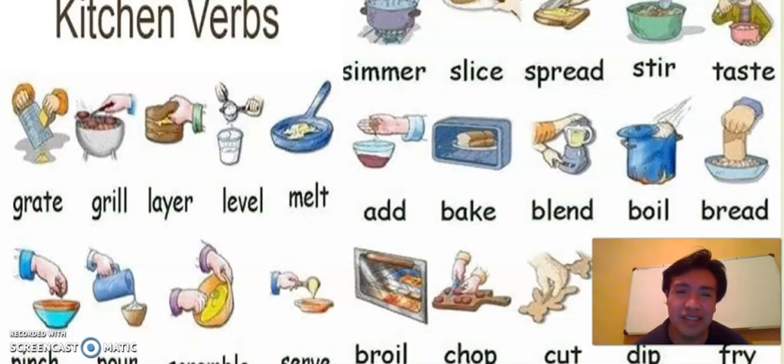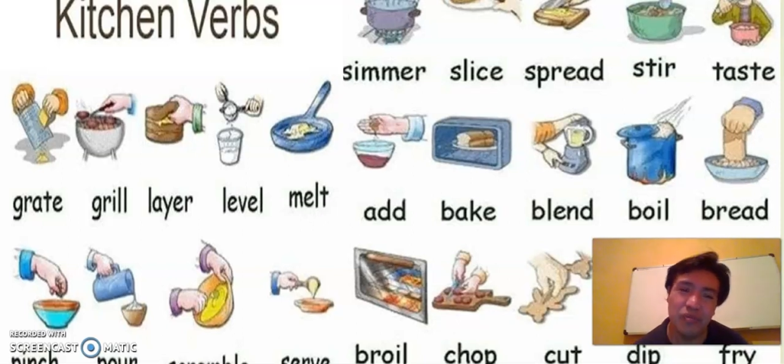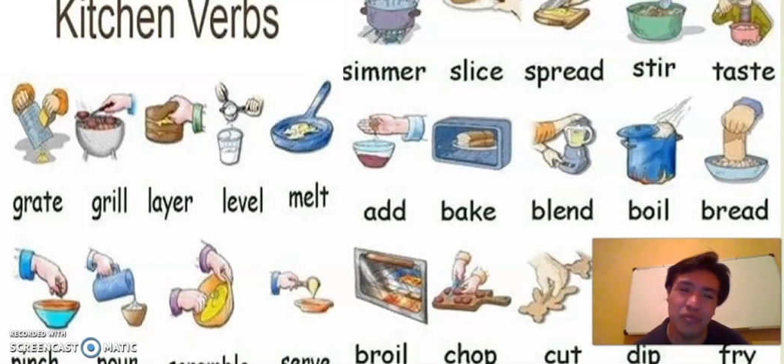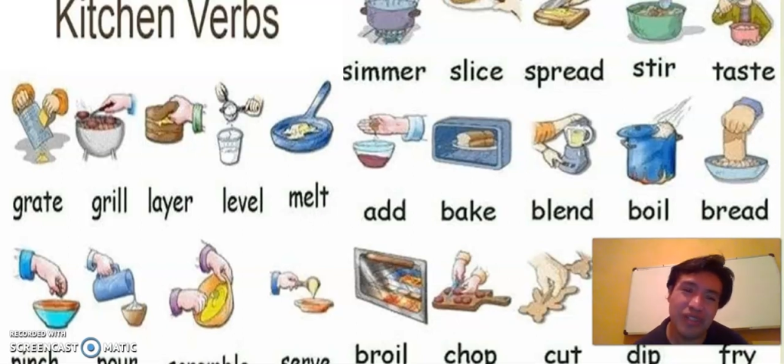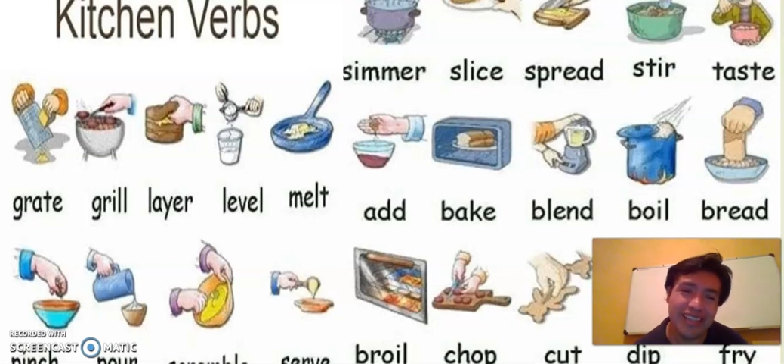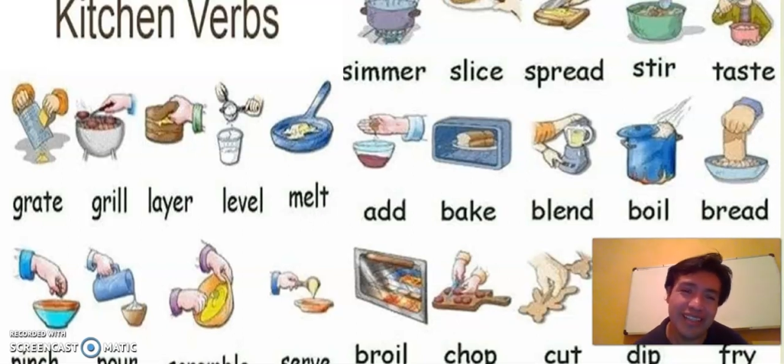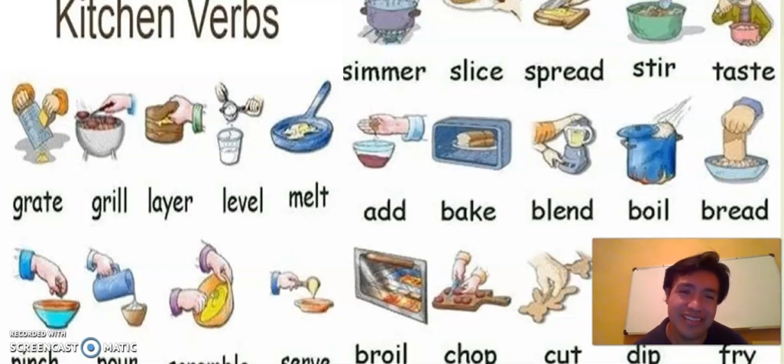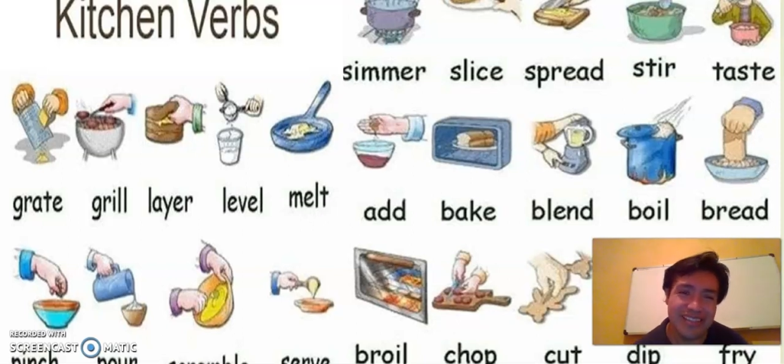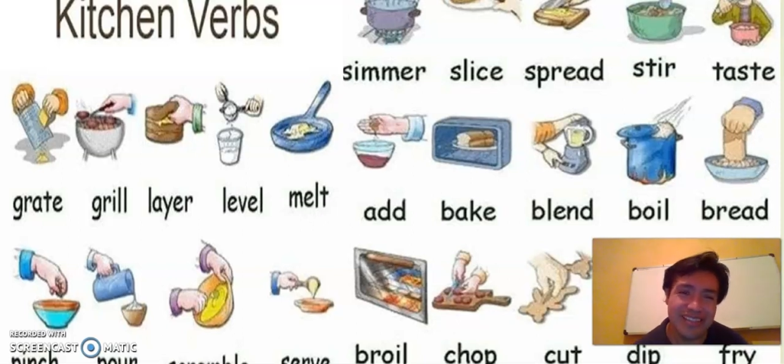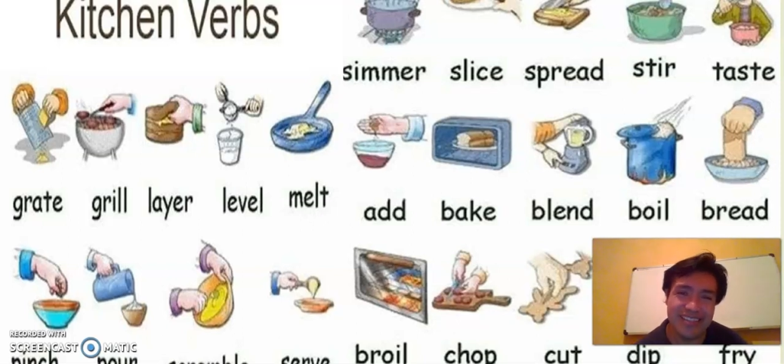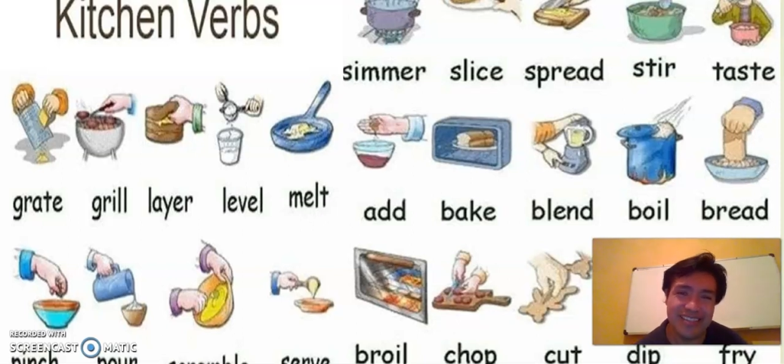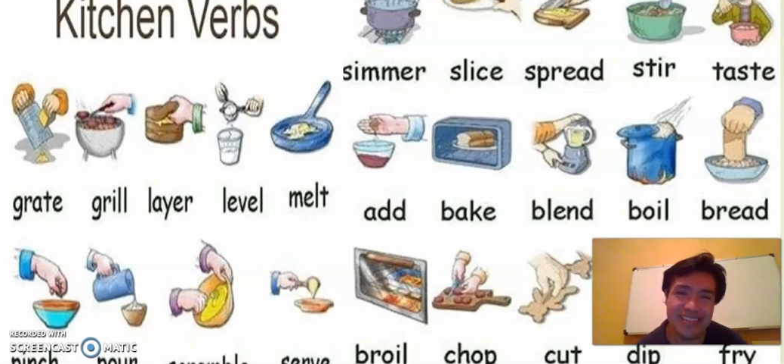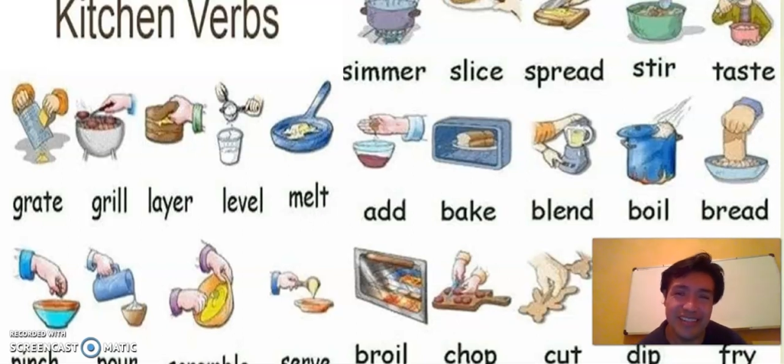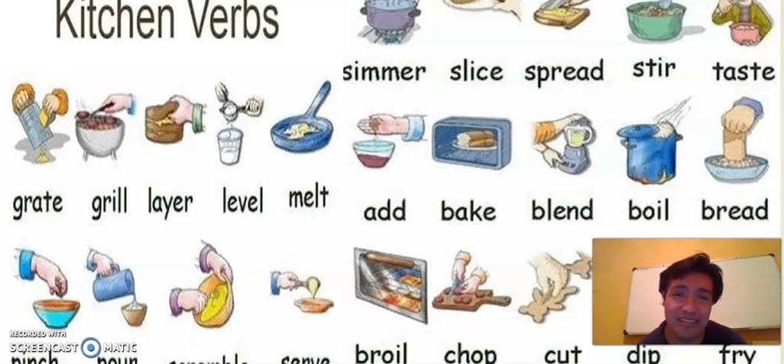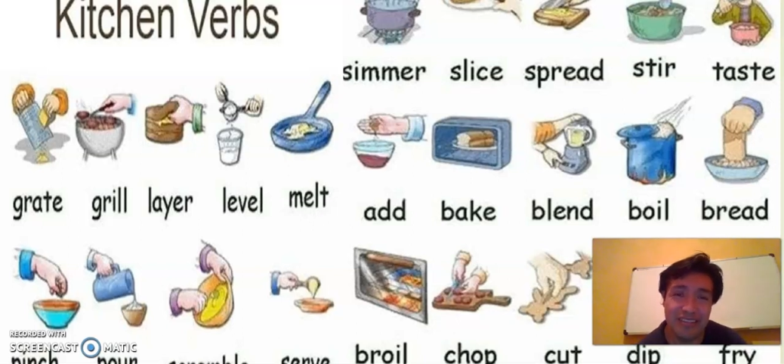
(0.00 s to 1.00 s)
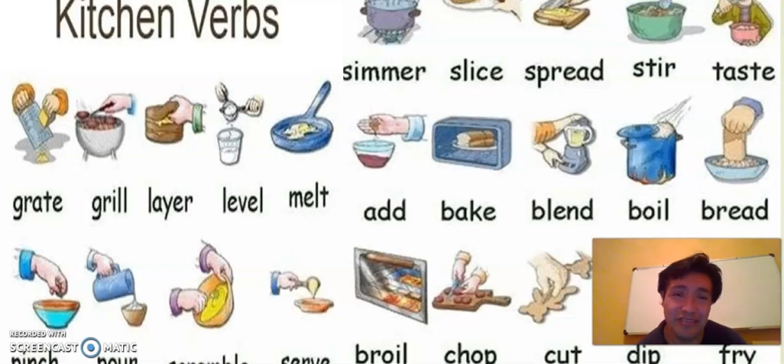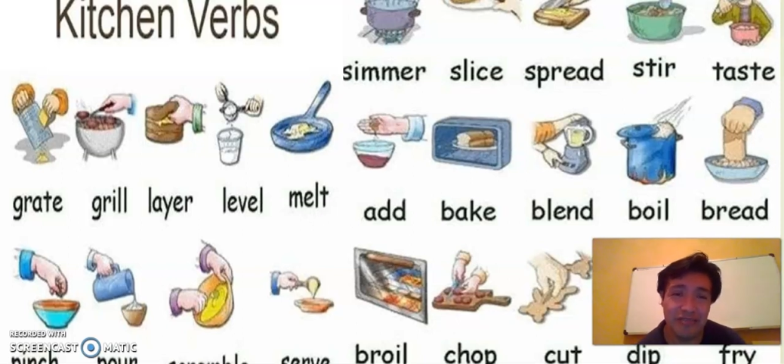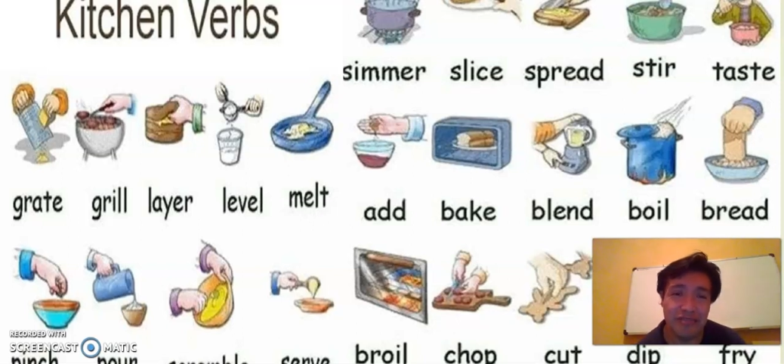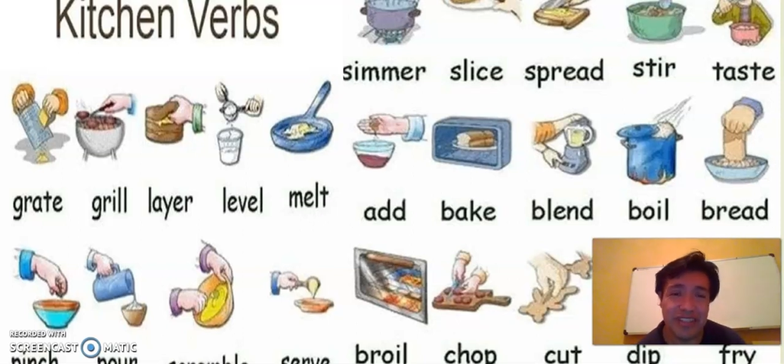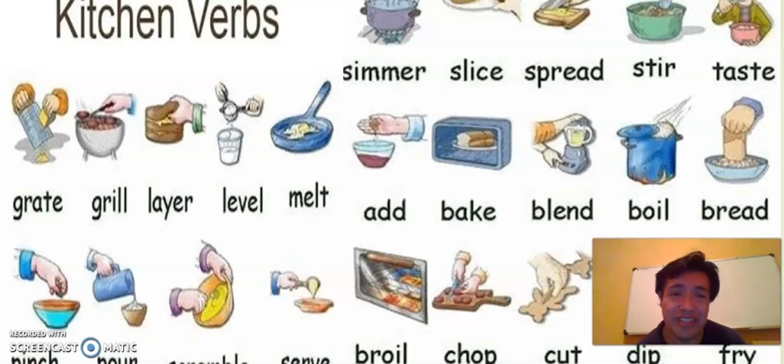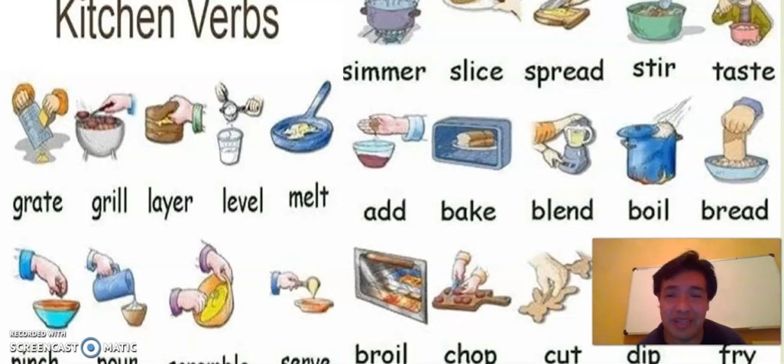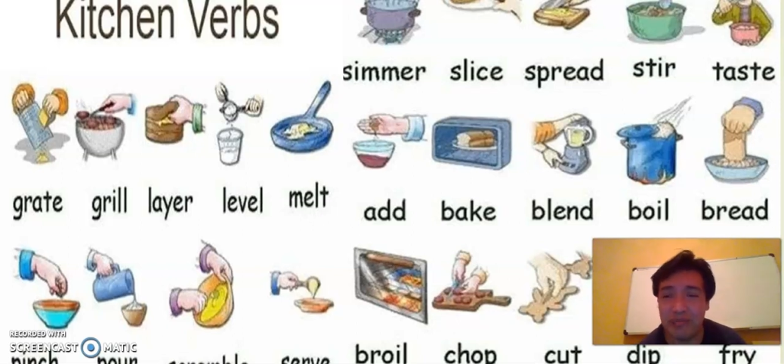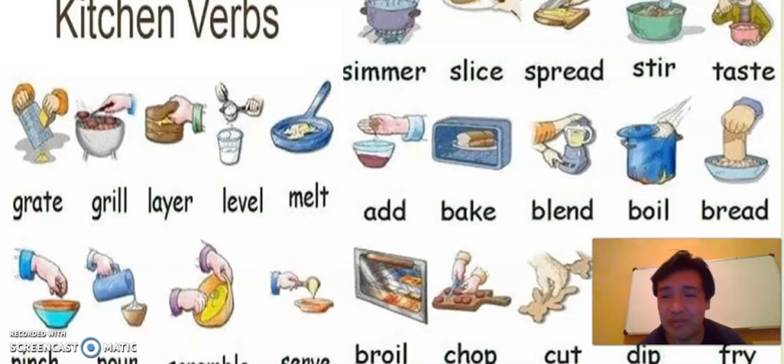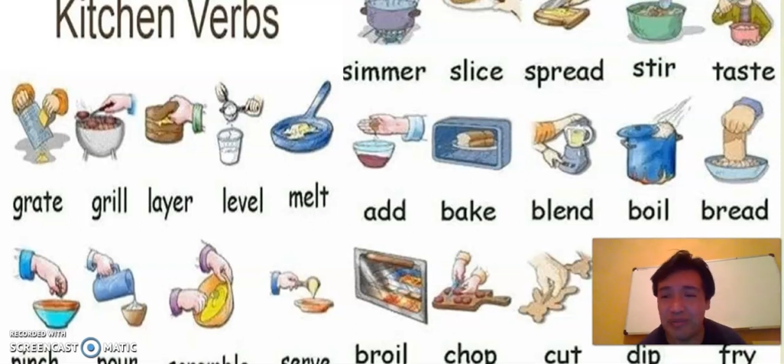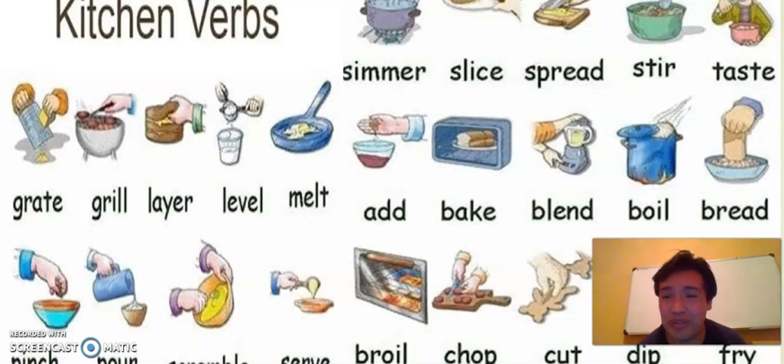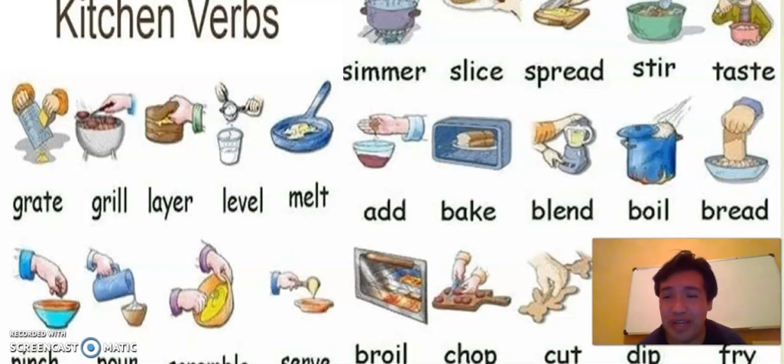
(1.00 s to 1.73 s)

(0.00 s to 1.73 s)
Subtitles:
well, that's easy. For example,